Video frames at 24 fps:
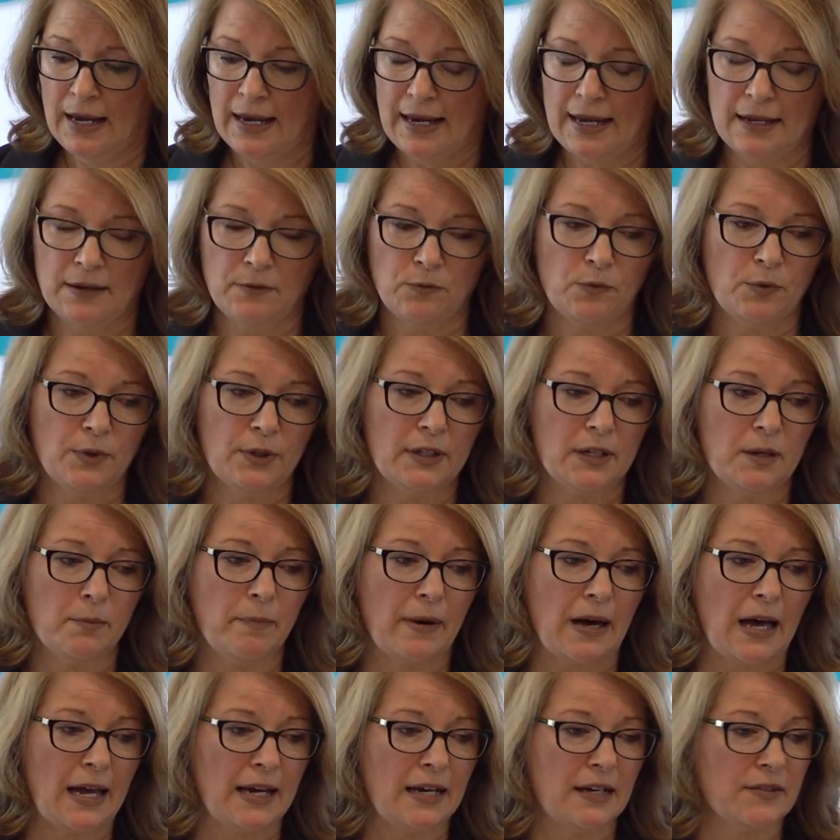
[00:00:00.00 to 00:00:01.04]
And really,
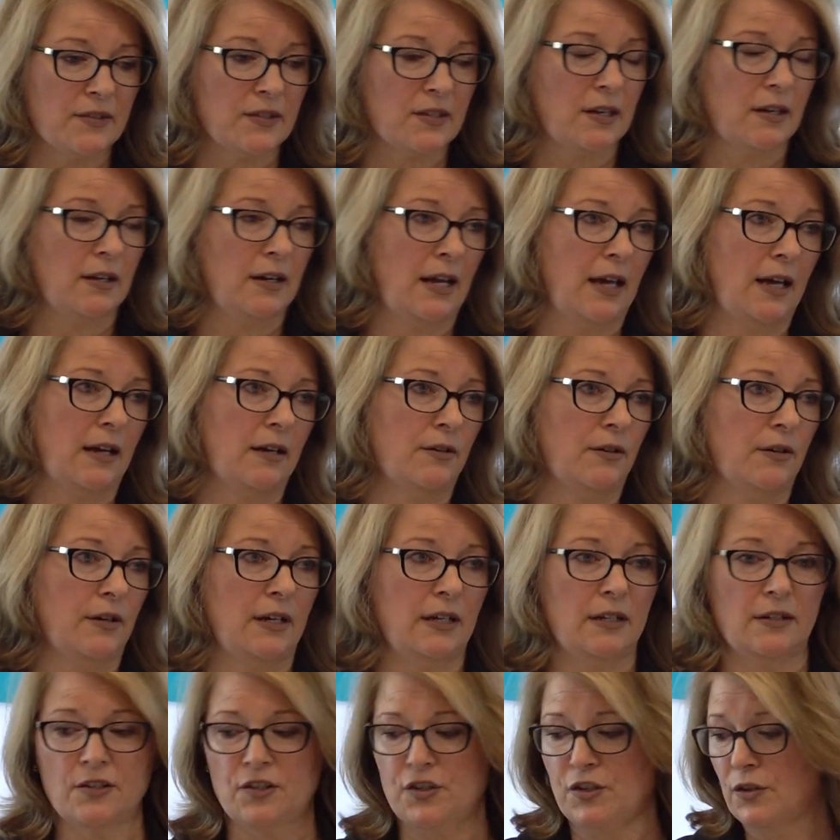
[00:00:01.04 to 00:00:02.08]
bias can enter
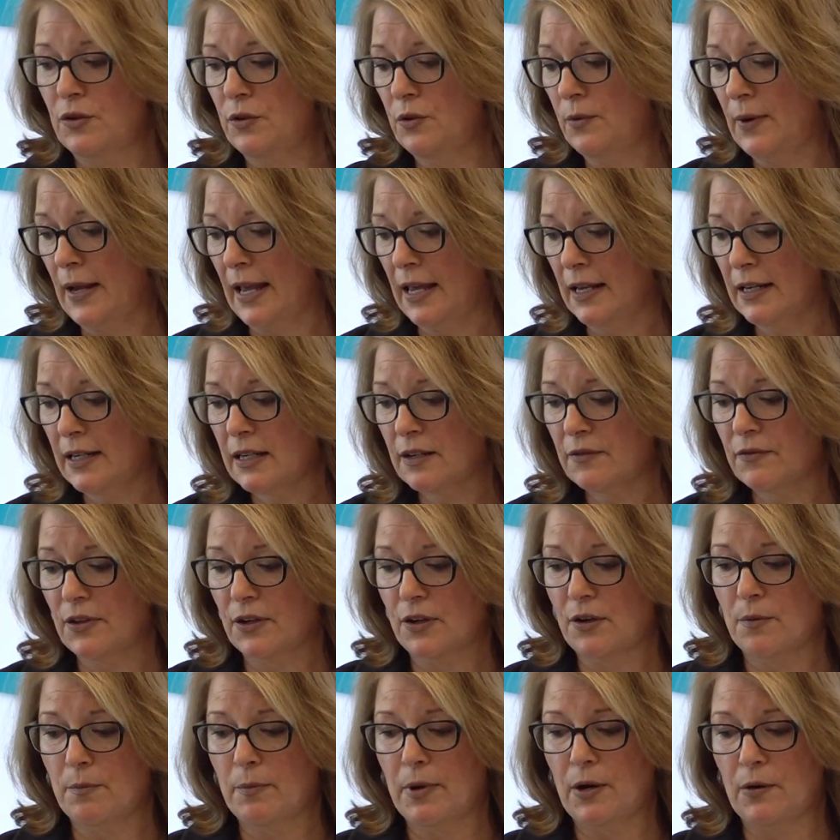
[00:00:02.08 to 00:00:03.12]
into any of the
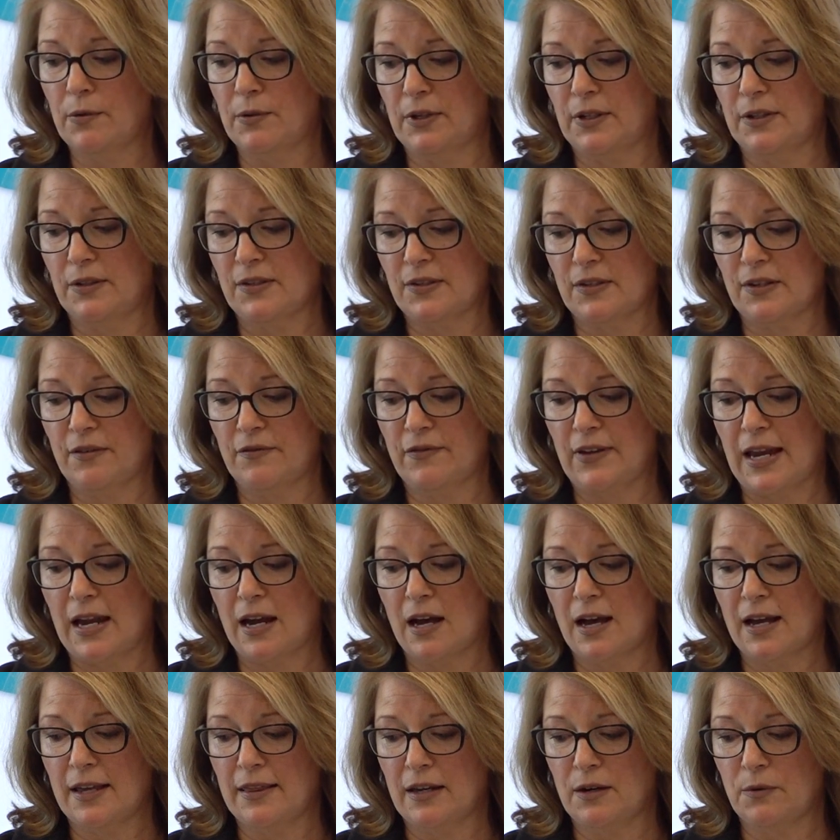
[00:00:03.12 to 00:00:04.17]
components of
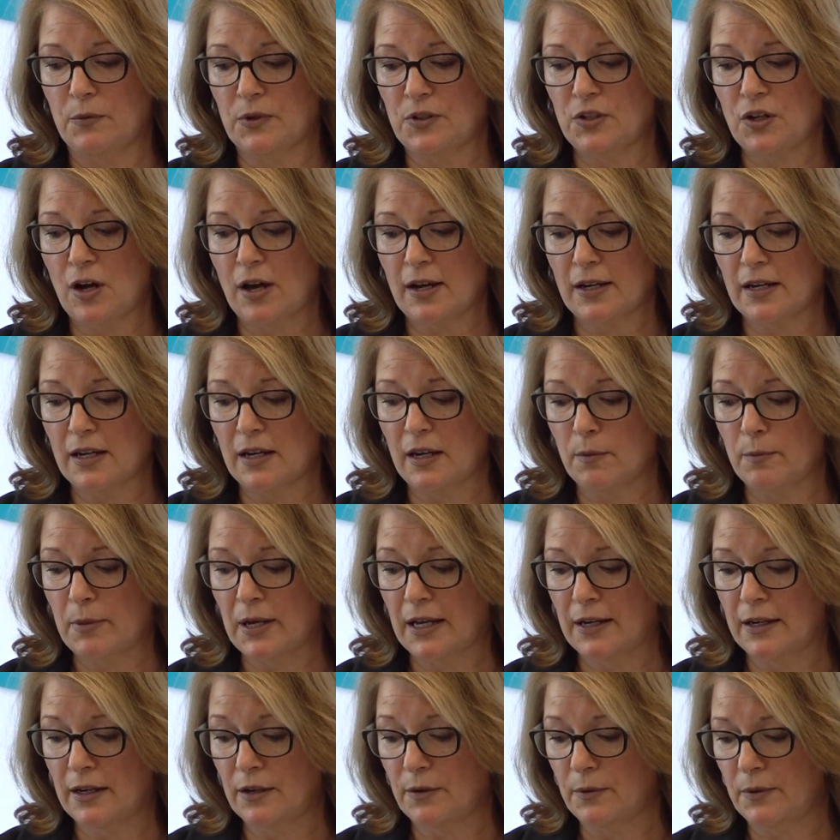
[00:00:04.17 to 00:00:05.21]
AI that we're talking
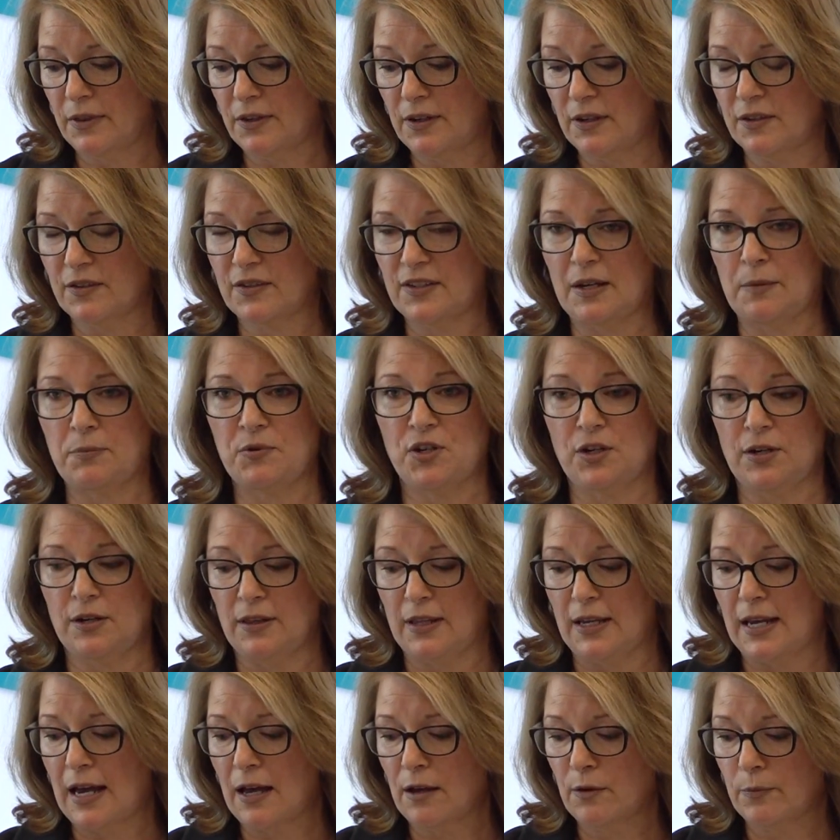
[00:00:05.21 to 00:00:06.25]
about here, with the exception of
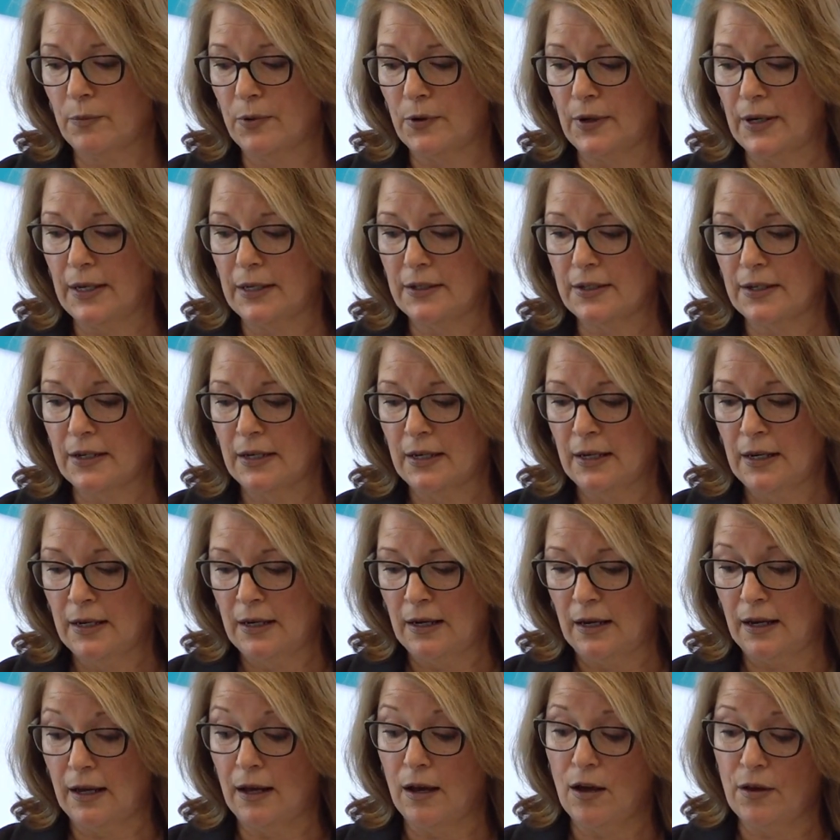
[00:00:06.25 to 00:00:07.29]
the output,
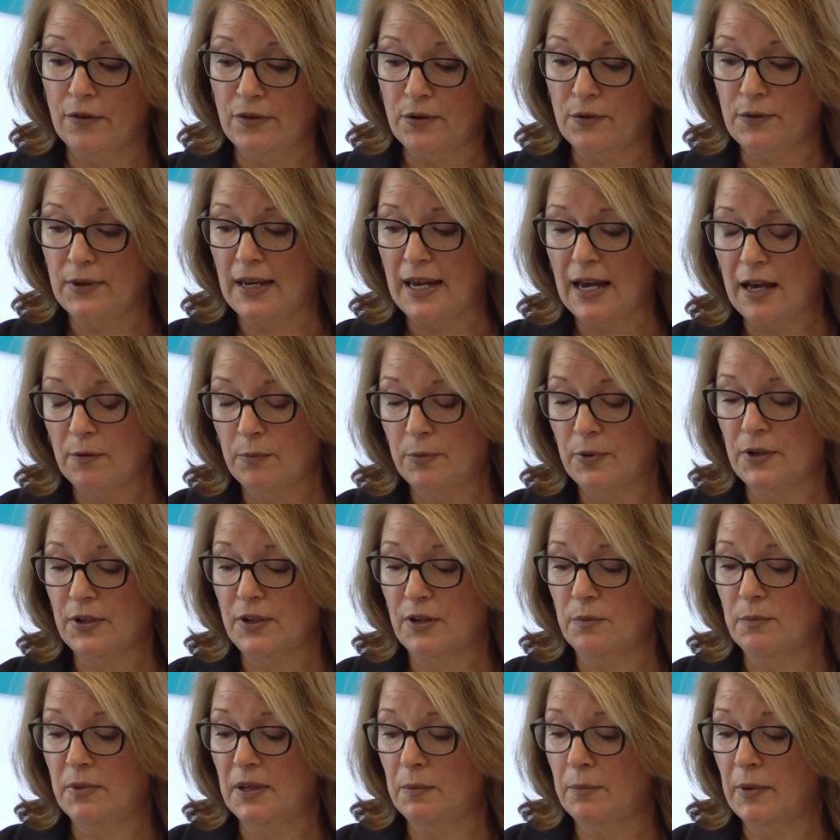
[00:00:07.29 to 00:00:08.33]
although the output
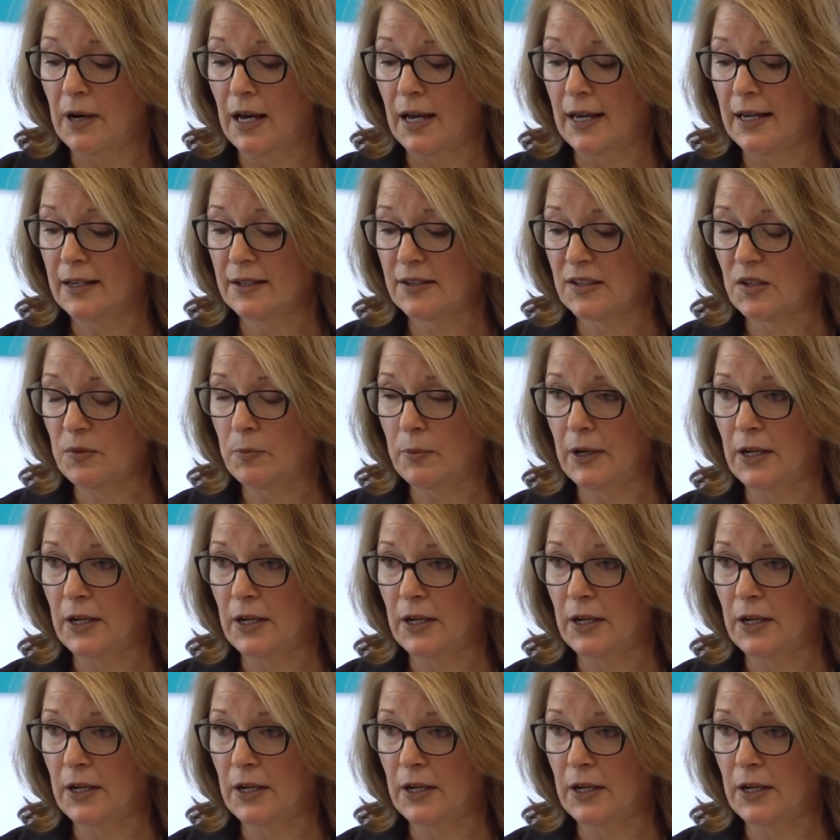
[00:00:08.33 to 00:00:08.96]
can be biased.